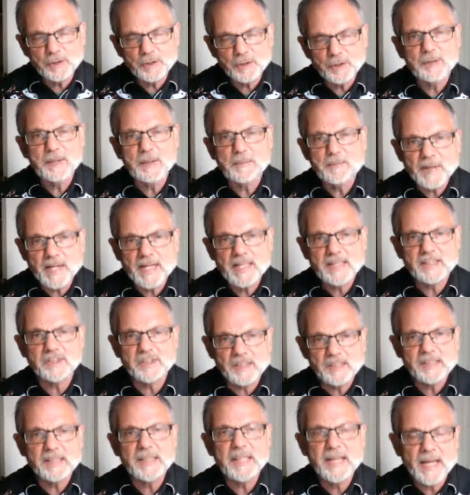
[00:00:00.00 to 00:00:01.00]
debates
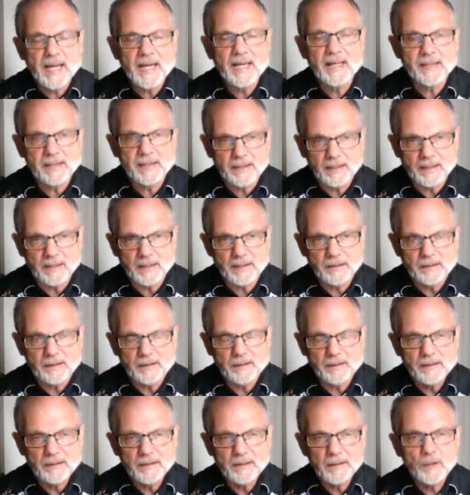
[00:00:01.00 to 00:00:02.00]
in Canada,
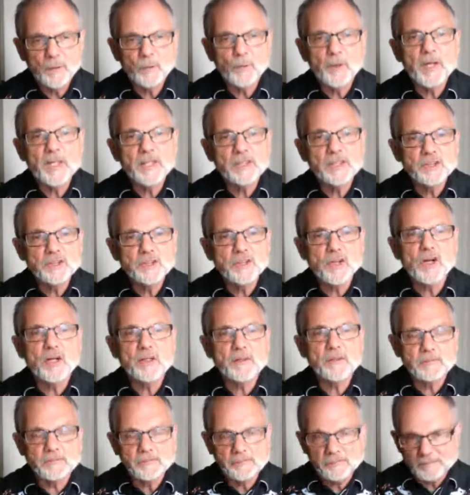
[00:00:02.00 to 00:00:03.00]
we can start,
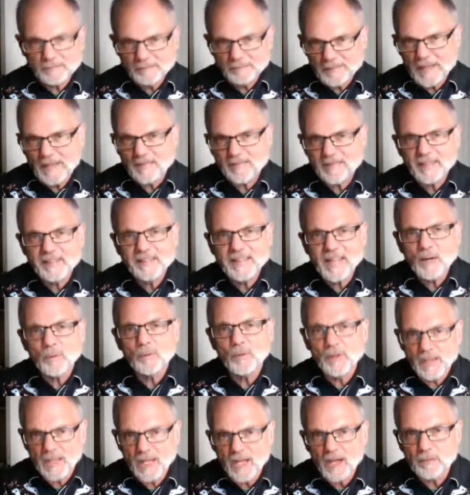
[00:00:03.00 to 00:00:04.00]
I think that will
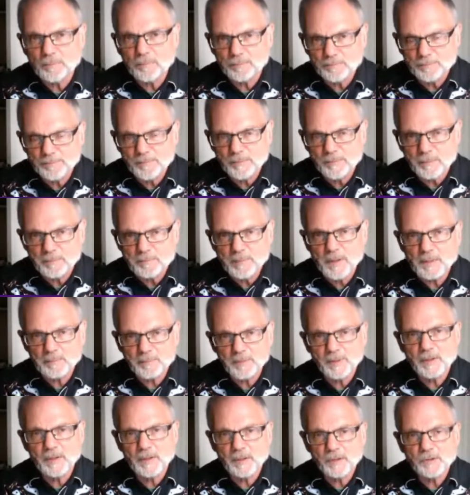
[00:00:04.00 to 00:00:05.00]
help the people
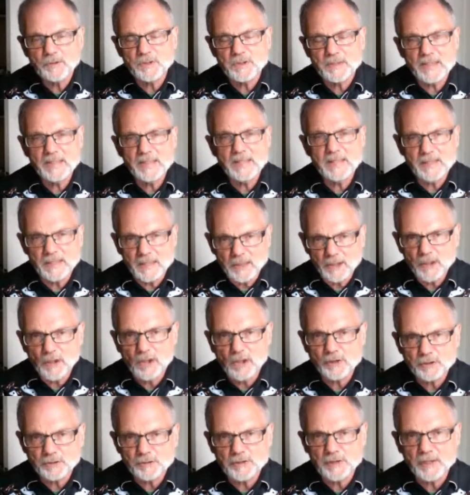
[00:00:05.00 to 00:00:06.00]
in New Zealand and
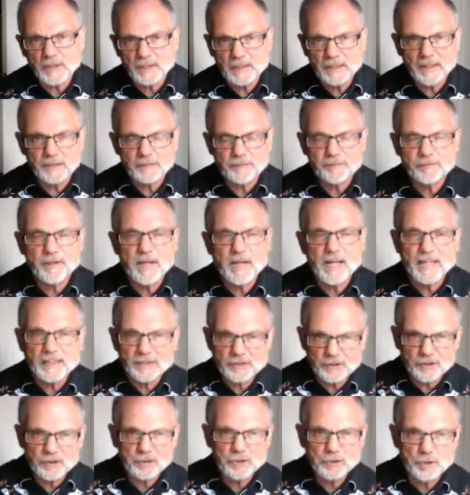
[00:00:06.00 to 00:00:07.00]
Australia and France and
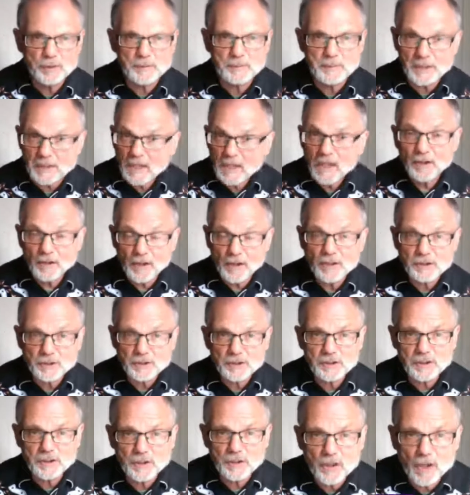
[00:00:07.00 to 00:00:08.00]
Germany, not just the
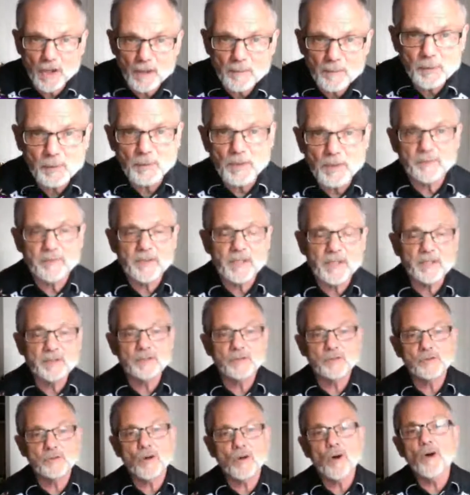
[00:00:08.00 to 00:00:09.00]
Commonwealth nations,
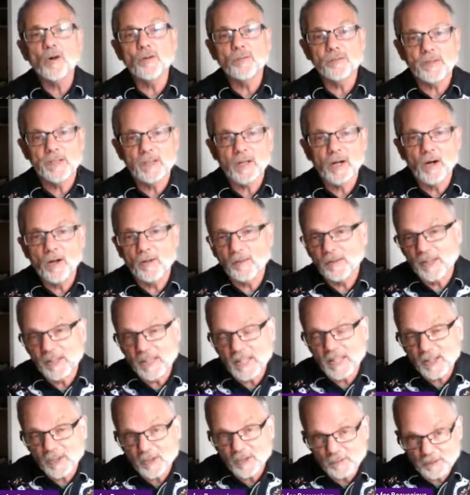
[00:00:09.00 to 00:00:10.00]
all the
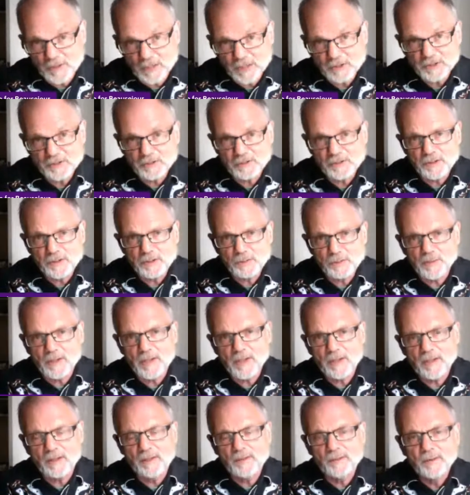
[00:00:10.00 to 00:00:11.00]
NATO nations as
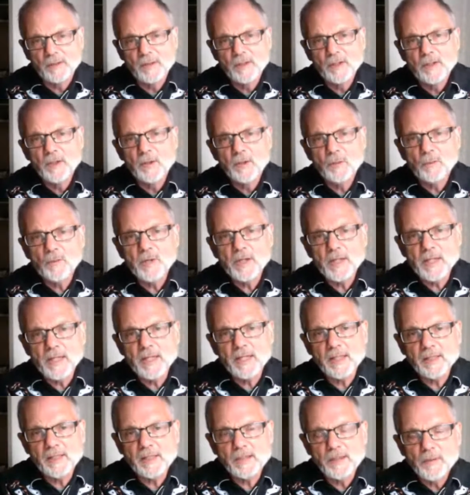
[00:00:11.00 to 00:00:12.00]
well.
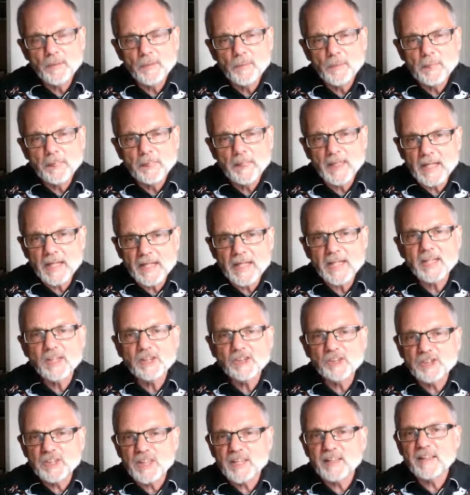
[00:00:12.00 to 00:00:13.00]
They need to
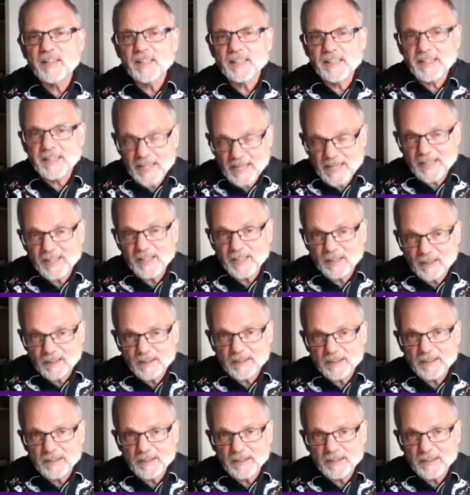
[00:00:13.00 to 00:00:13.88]
see that Canada is